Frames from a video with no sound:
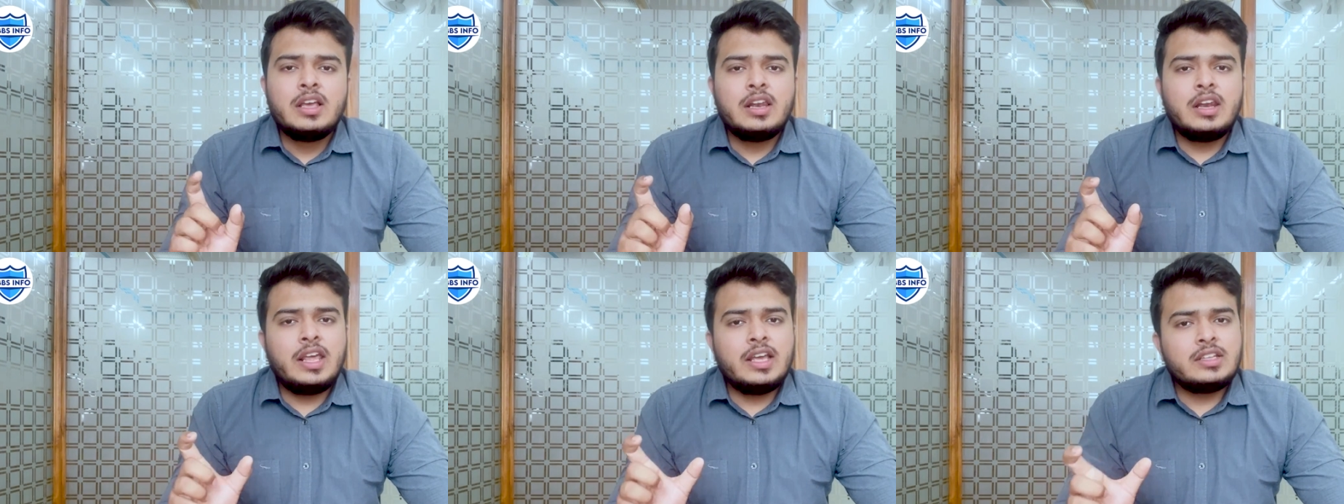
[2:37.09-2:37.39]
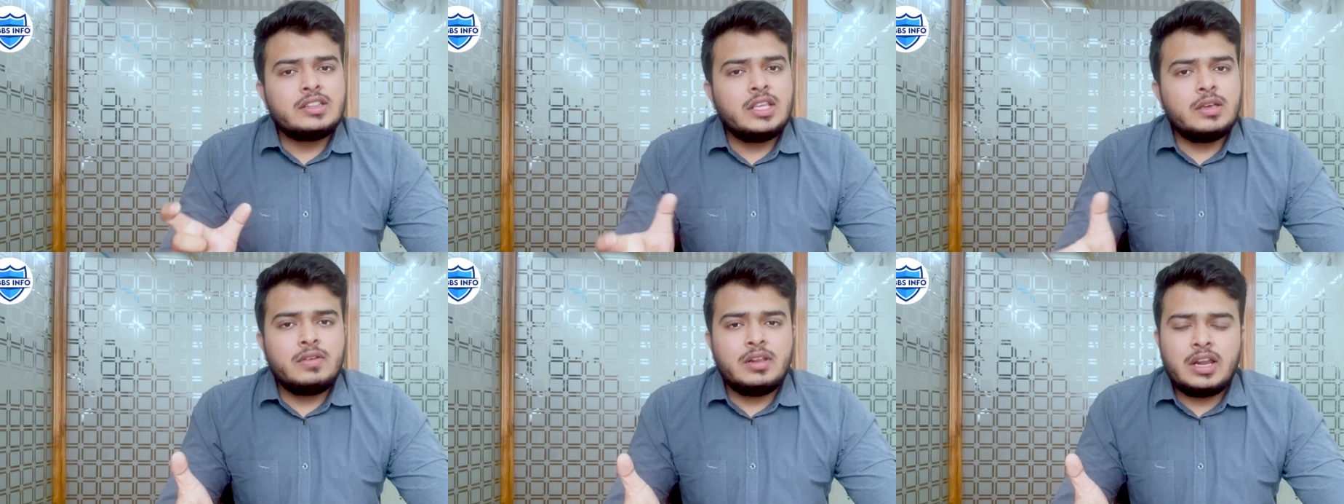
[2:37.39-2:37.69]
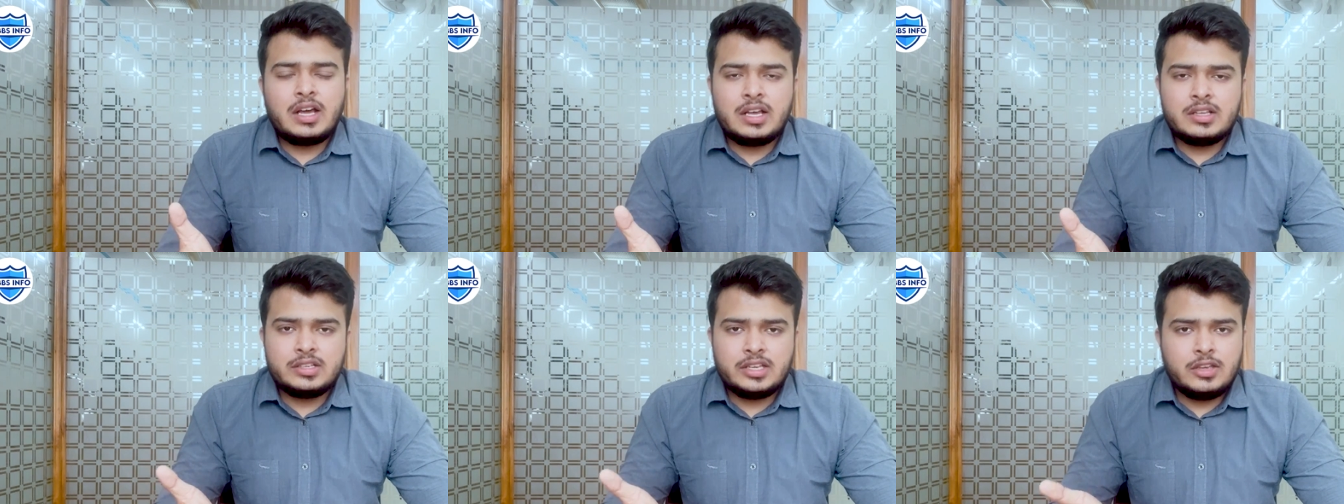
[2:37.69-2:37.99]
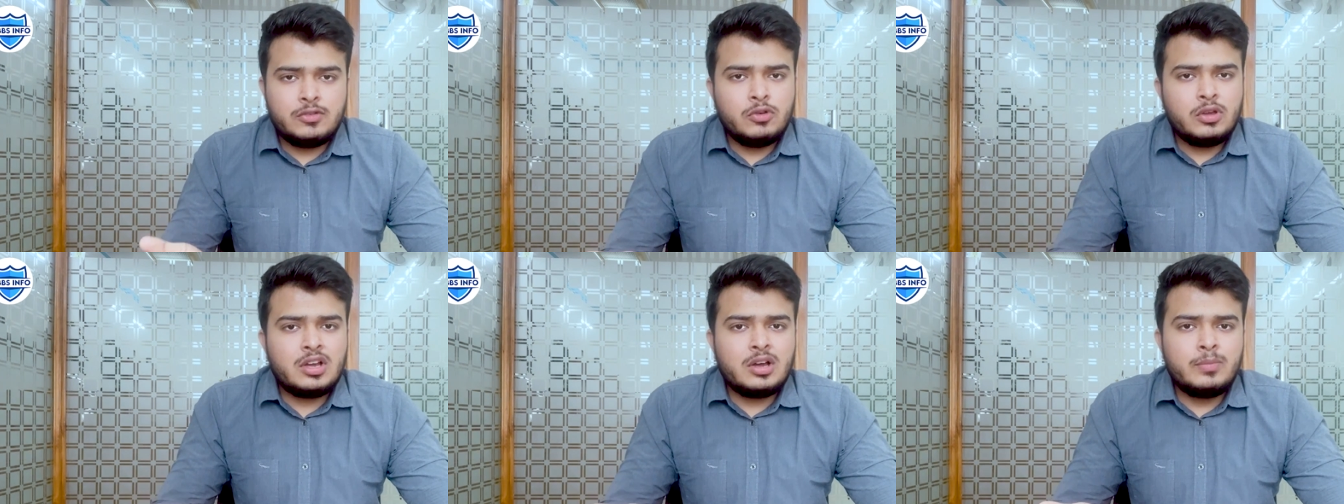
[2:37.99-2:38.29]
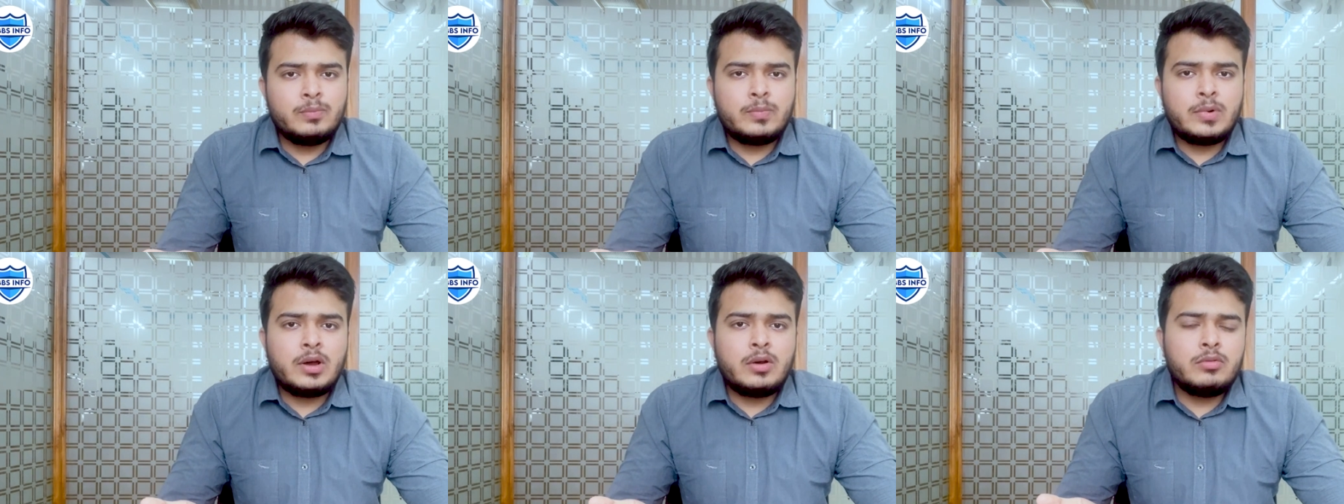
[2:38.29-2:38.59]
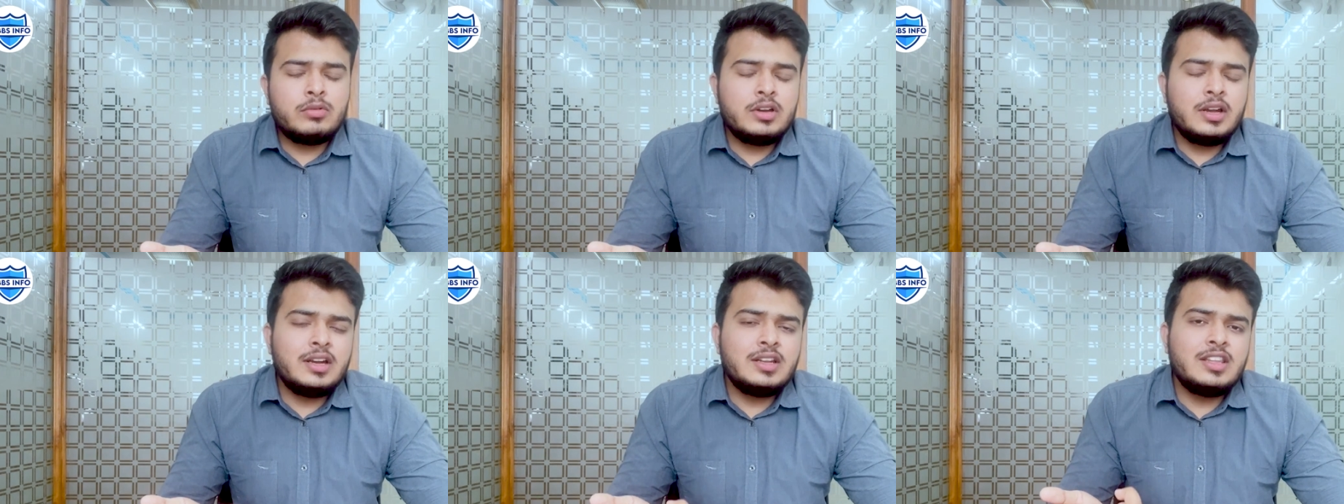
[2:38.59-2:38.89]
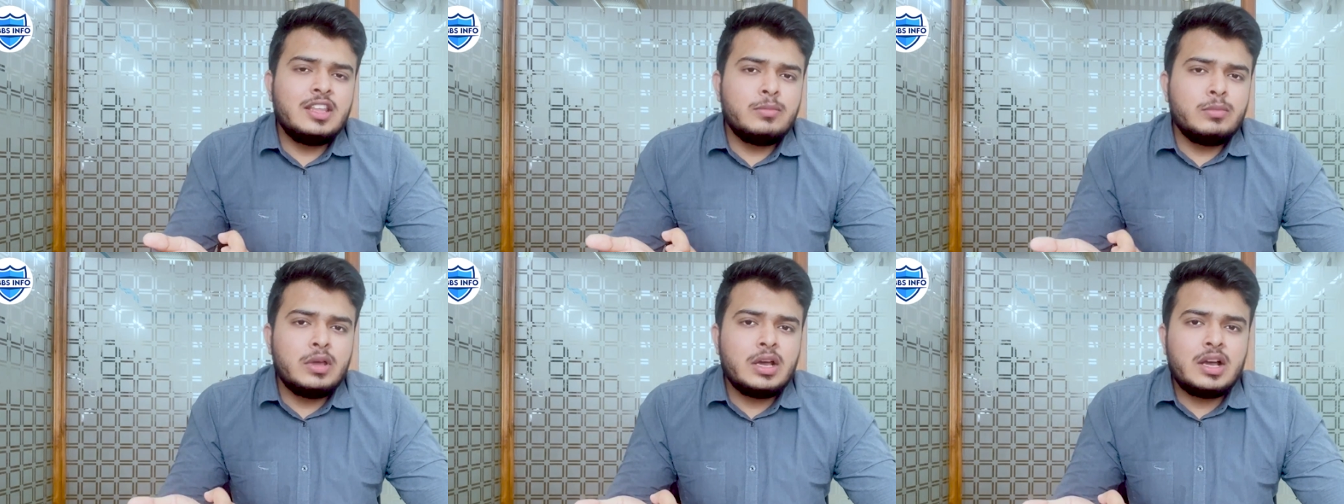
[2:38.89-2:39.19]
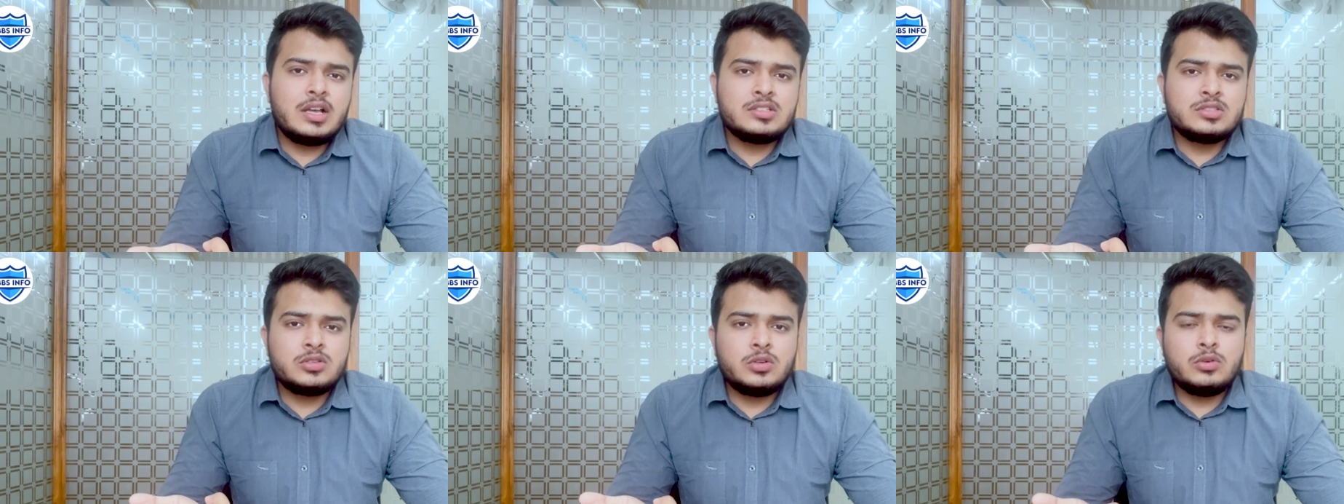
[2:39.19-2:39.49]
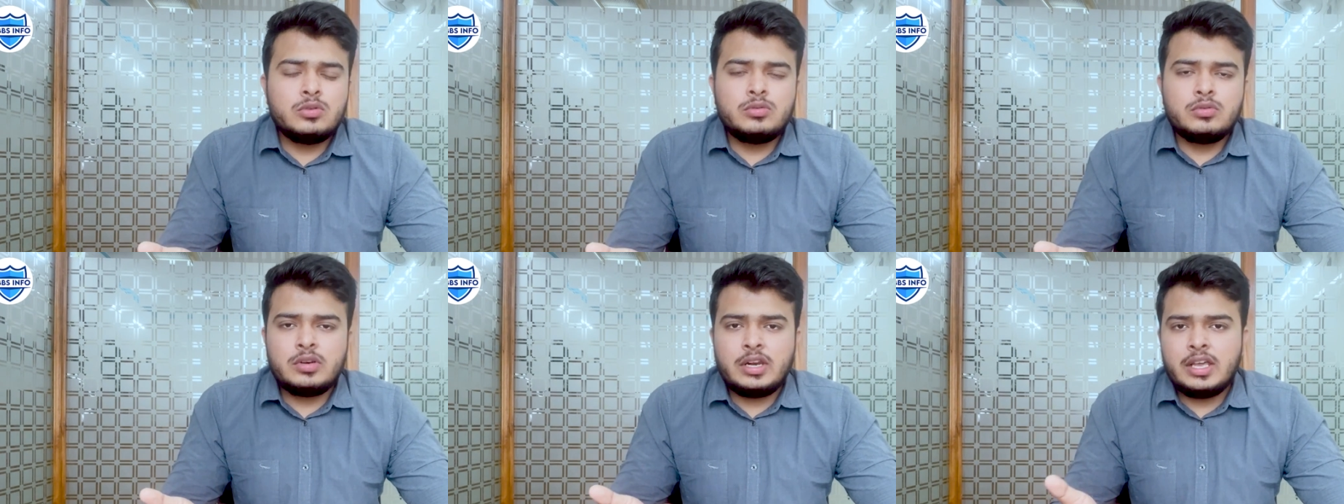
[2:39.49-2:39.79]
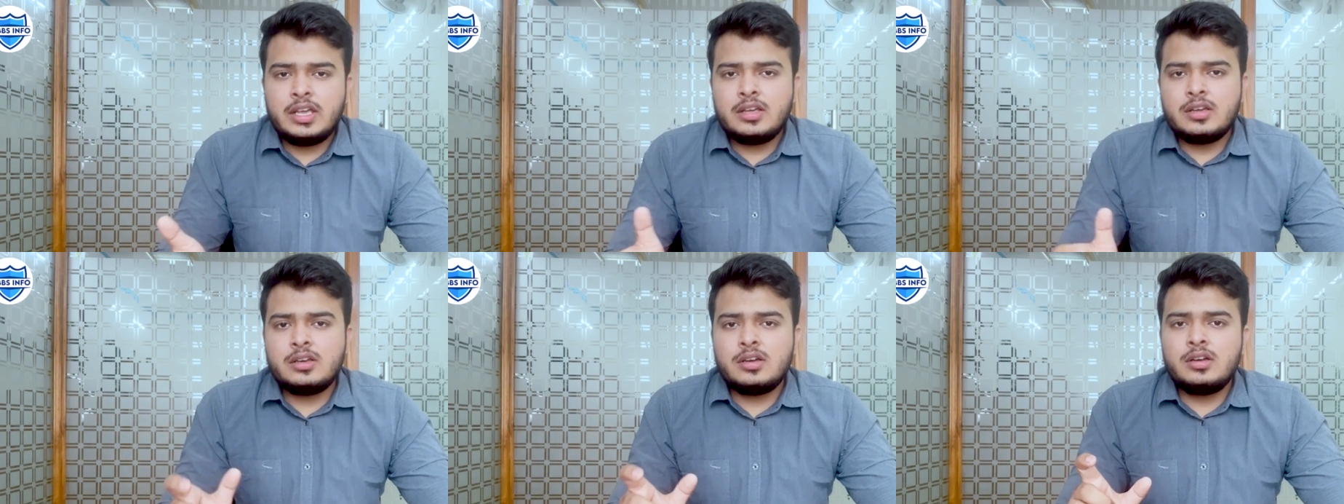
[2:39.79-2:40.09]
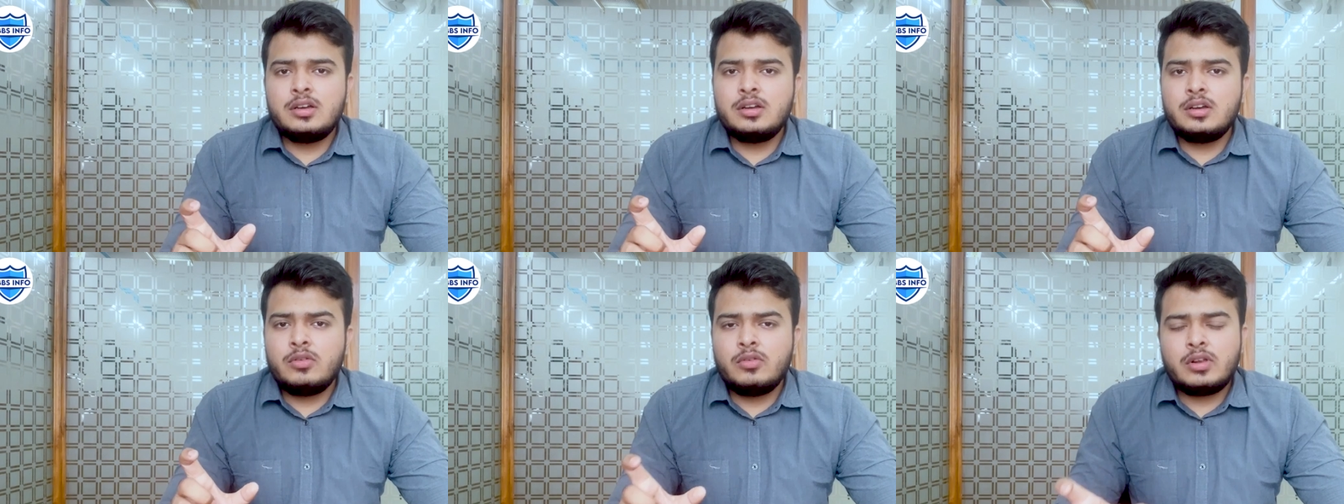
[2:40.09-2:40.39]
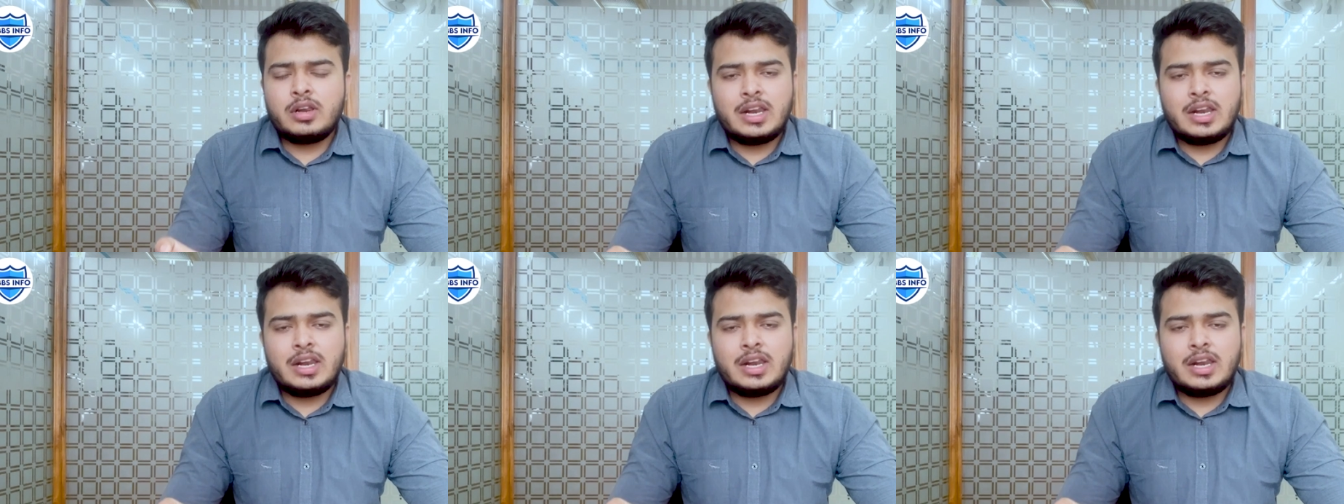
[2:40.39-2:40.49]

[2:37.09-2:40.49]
like they will ask, uh, give you a compound and they may ask you like uh,